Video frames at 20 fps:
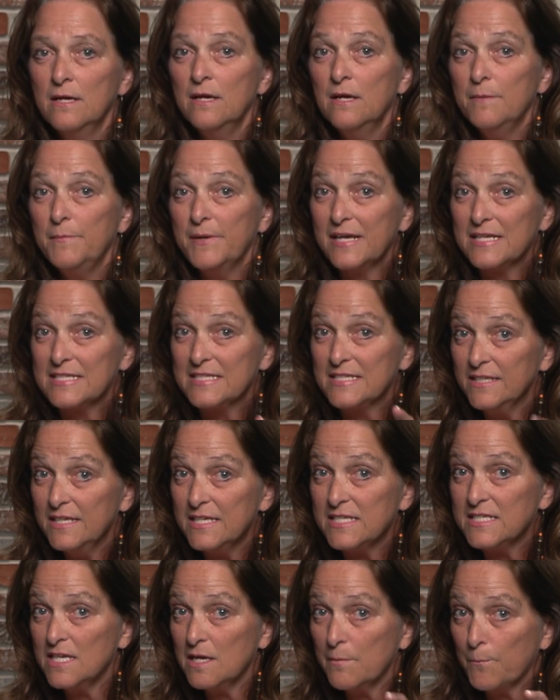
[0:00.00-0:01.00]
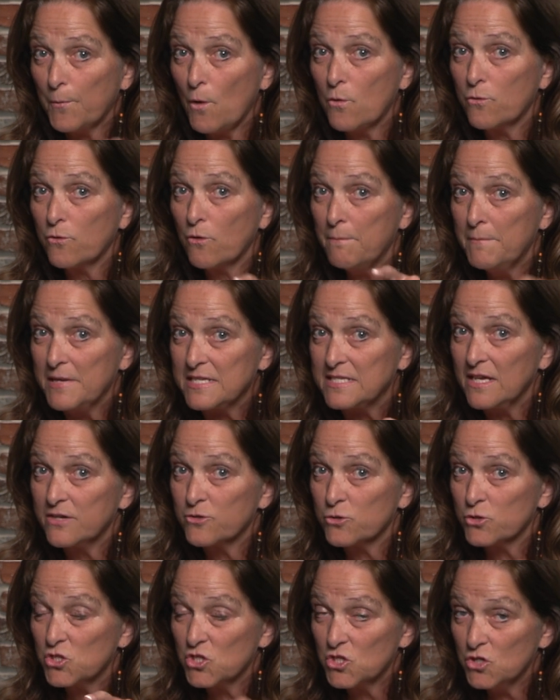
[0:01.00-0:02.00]
because listing broker
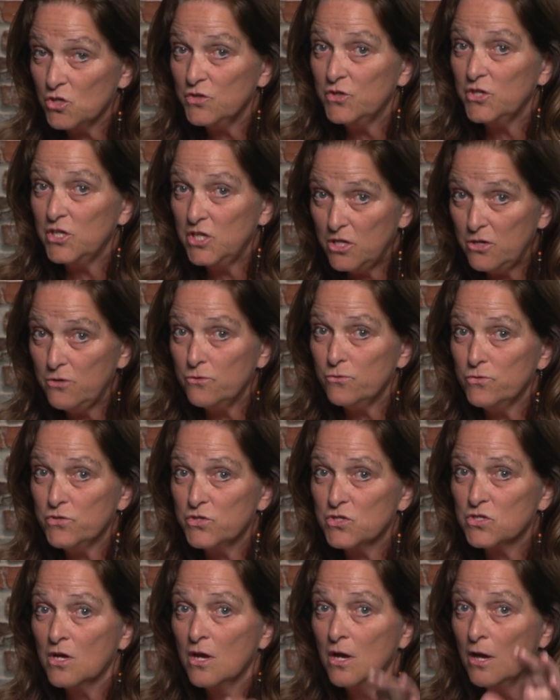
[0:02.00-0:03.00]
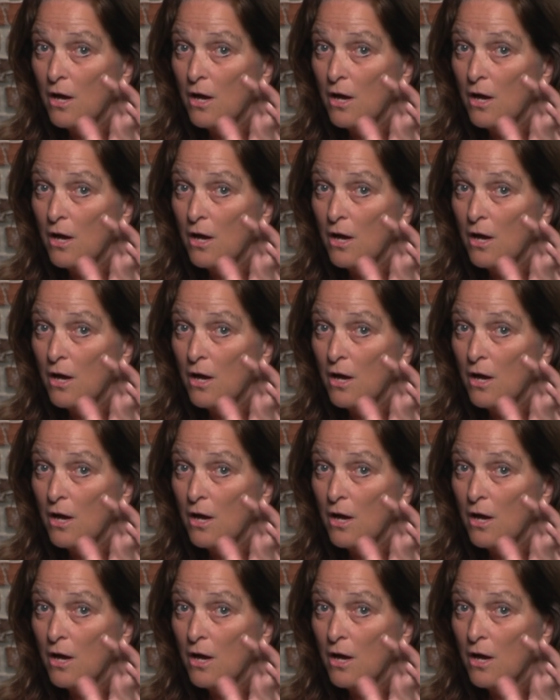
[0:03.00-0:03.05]
misunderstood the use